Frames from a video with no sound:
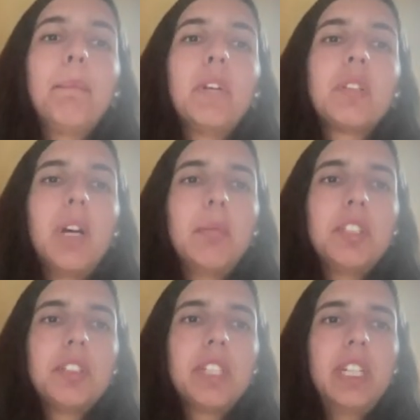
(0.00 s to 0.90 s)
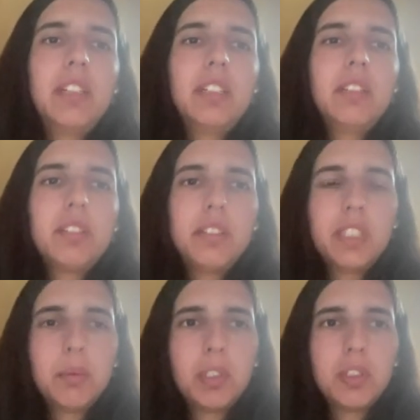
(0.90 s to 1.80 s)
So I'm just here
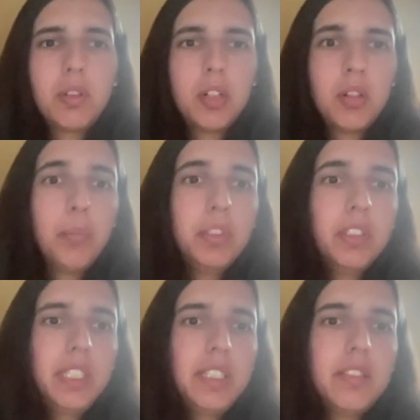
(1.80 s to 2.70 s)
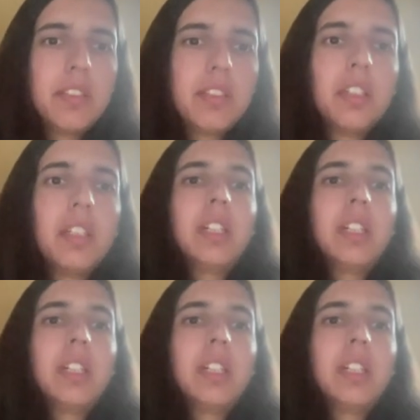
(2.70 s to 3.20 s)
introducing what a copula is.